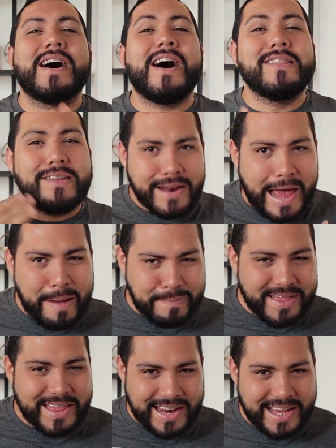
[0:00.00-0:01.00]
A lot
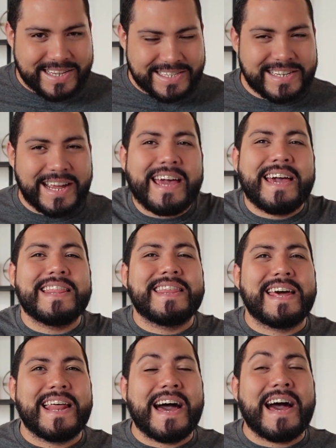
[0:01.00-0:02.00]
happened the next day
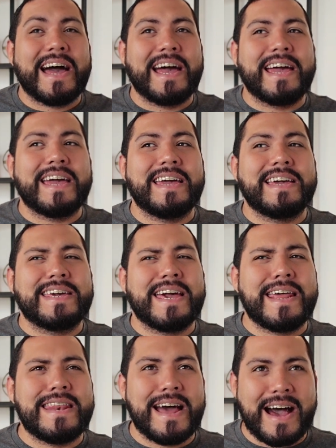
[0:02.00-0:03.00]
that I
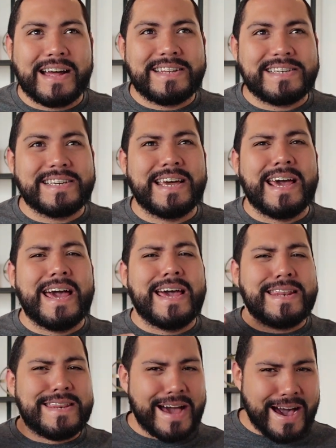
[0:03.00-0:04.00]
cannot
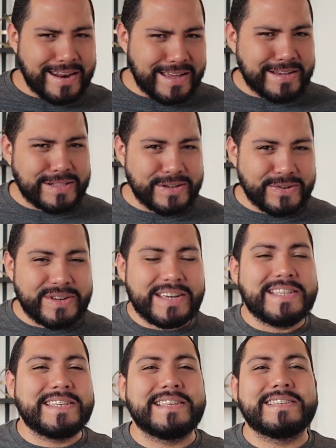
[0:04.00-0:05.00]
not include
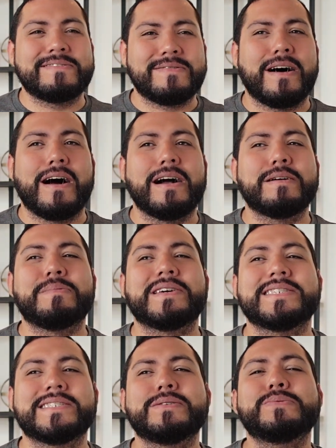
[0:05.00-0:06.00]
into this vlog
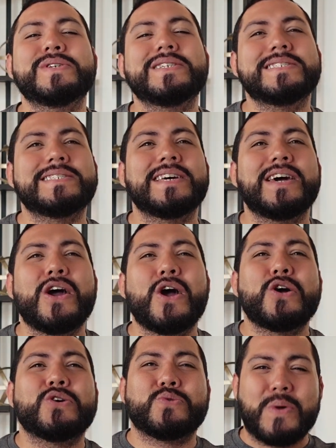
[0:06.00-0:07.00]
because it was
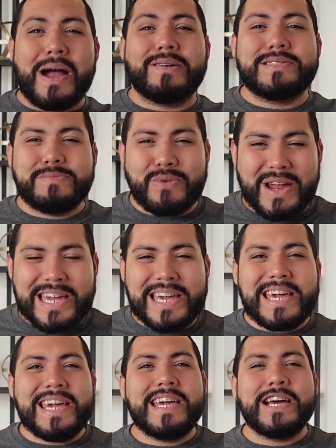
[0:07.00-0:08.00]

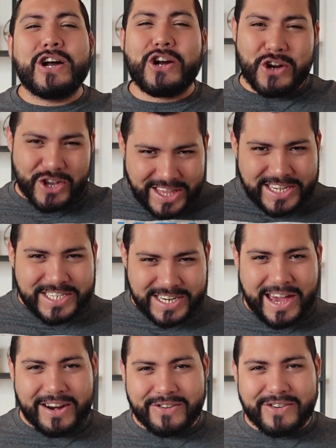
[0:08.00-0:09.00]
groundbreaking,
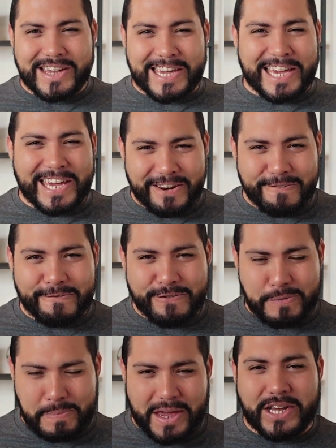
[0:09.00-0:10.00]
earth-shattering
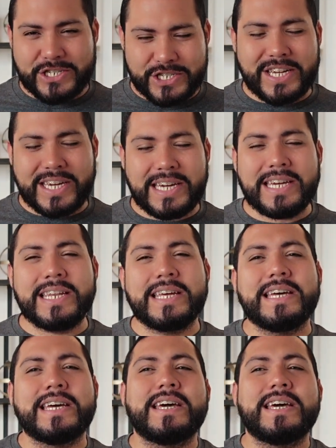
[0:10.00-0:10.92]
information.